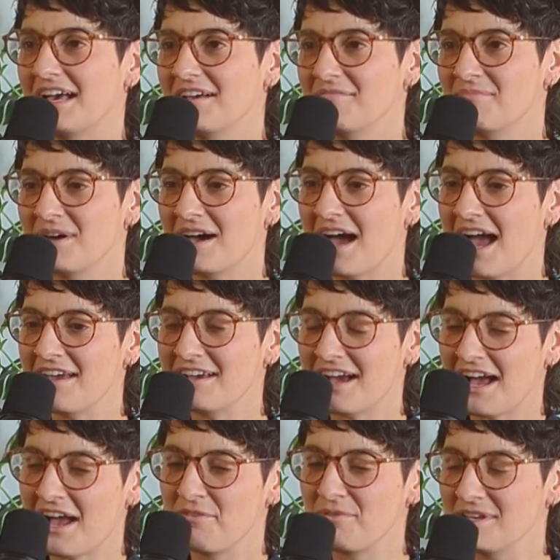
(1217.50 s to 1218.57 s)
but
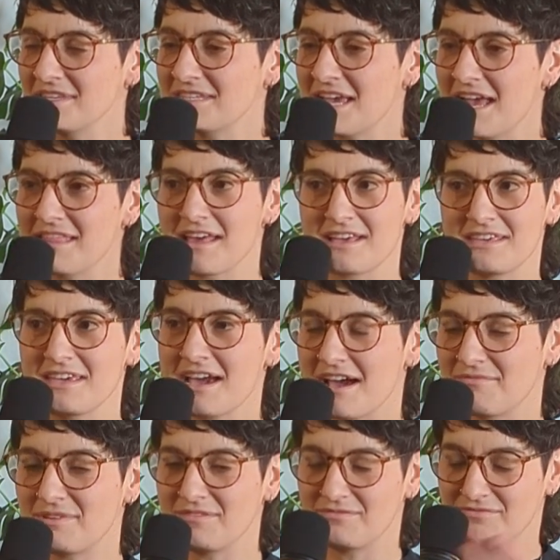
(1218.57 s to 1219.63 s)
I will say like
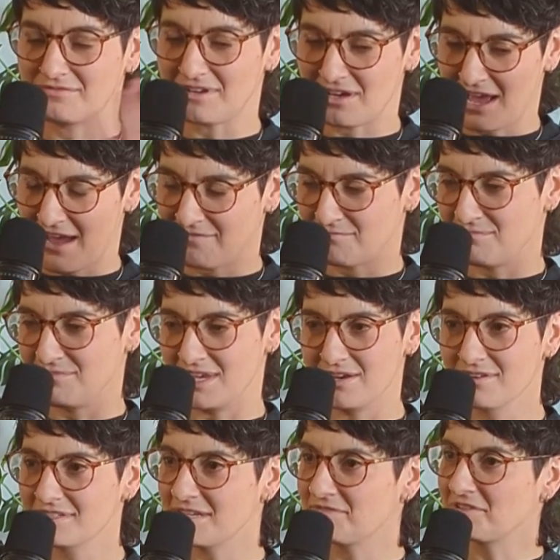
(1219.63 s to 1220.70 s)

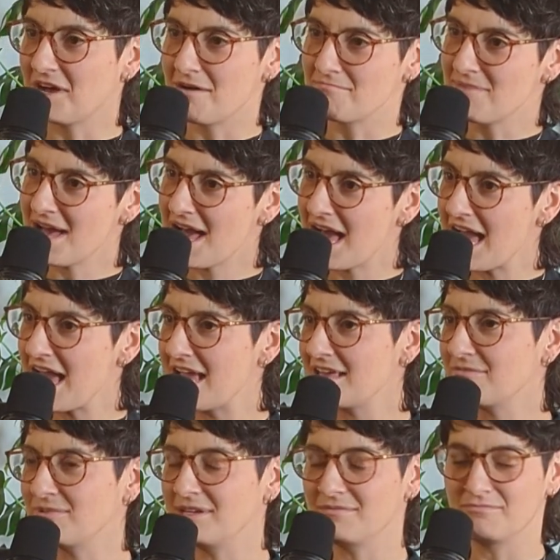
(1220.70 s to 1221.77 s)
years have gone by.
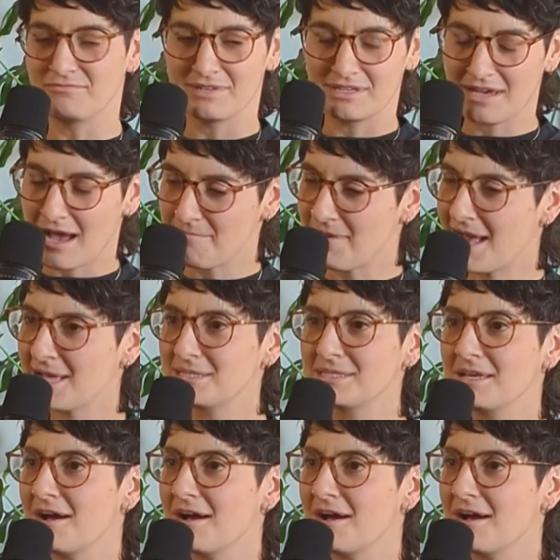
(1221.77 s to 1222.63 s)
Yes. We got past the